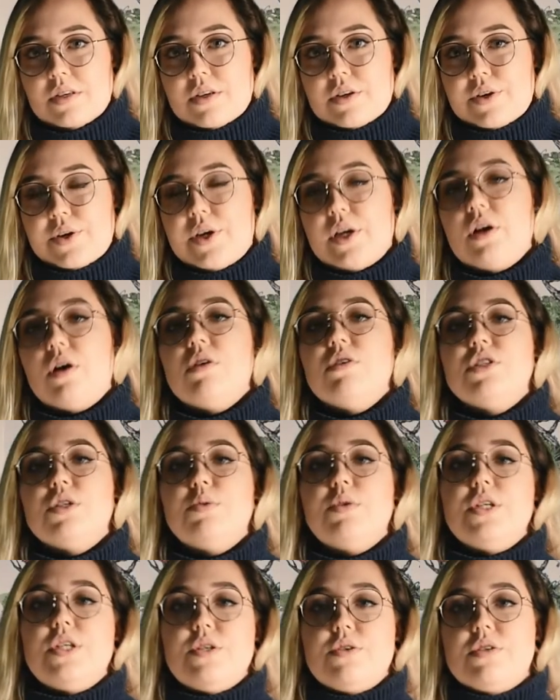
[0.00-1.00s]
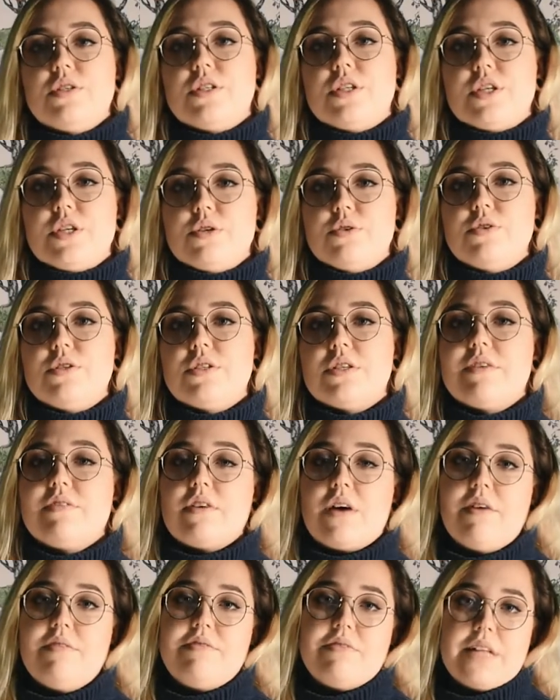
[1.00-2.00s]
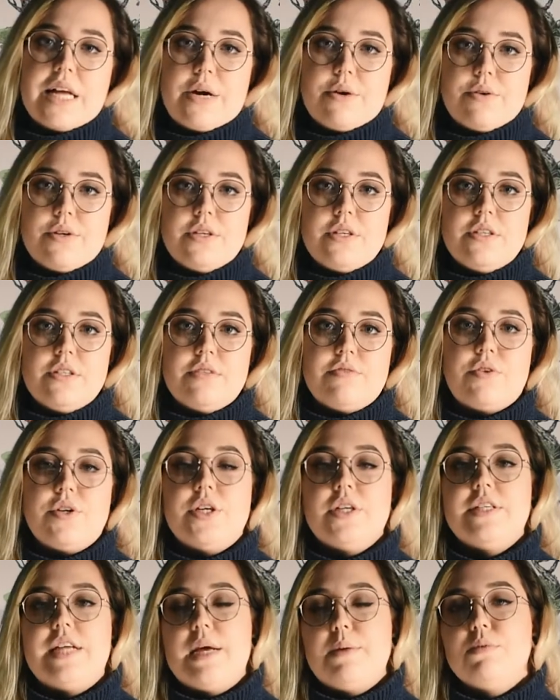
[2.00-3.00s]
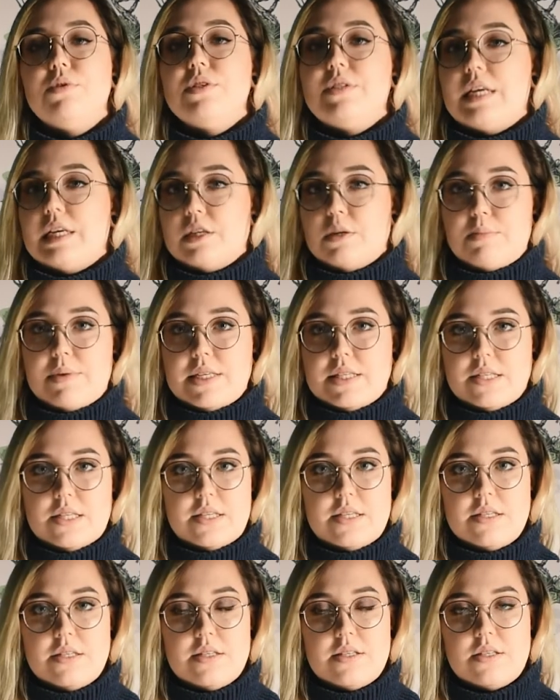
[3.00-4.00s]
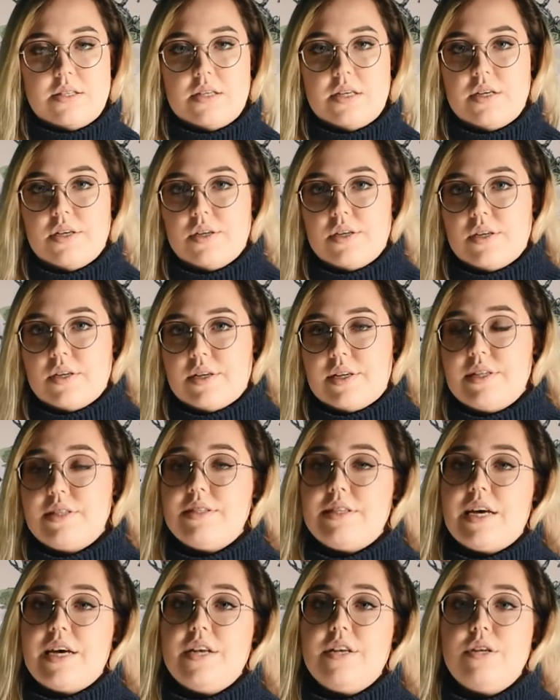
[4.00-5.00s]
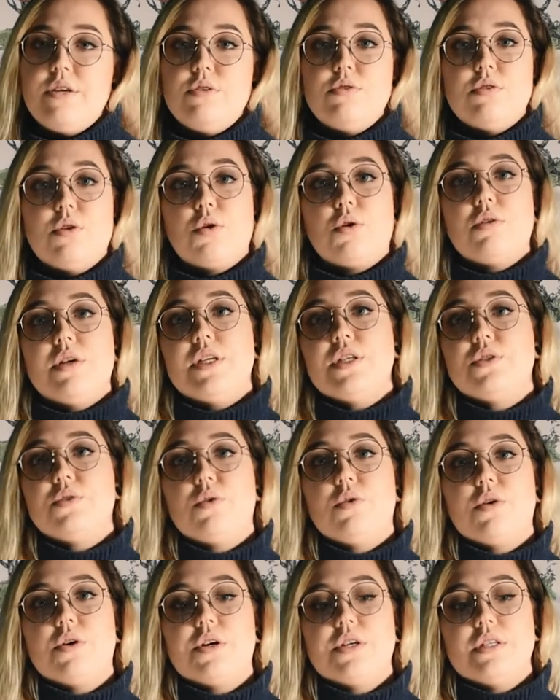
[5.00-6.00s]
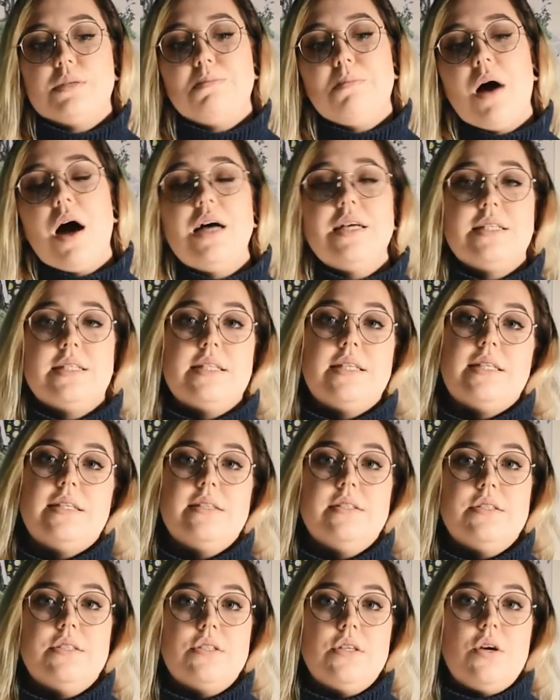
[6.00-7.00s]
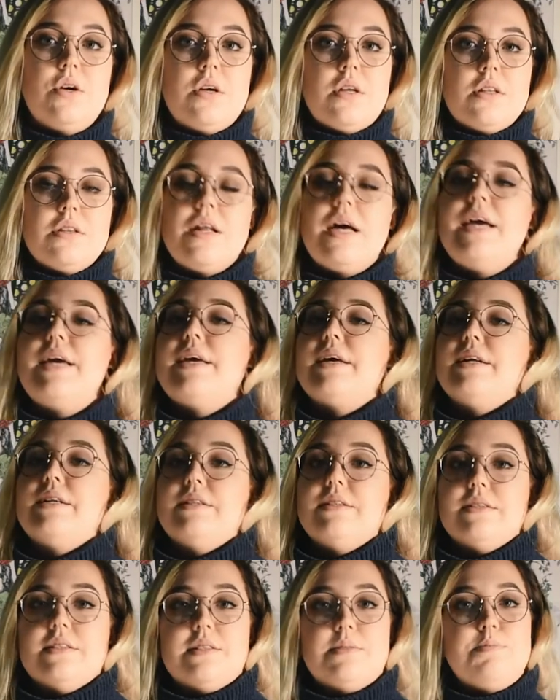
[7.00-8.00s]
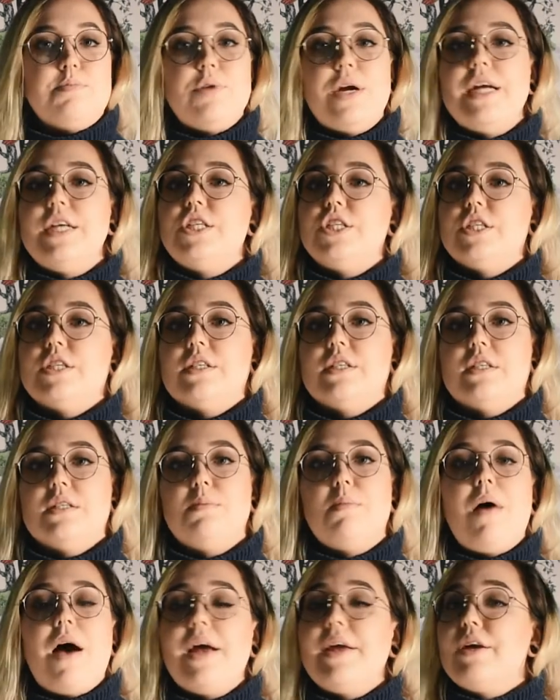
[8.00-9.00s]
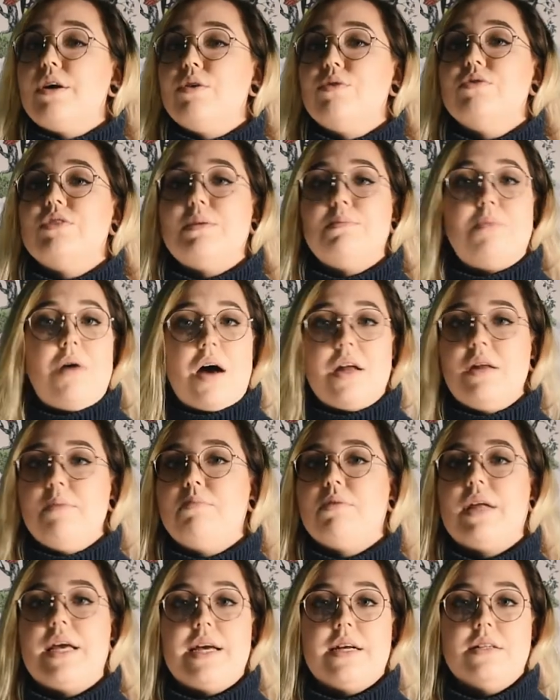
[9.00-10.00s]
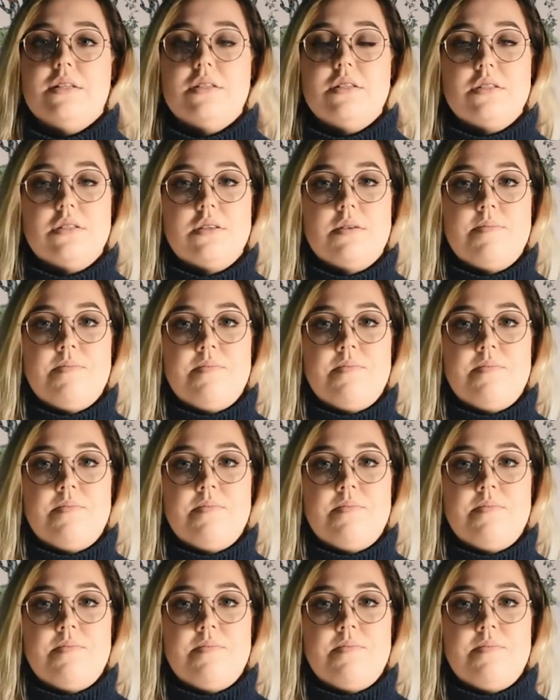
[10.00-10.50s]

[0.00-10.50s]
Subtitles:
You can also reduce the use of cut flowers for your table centerpieces. Instead, use locally sourced mosses, lichens, branches, pine cones, and potted plants.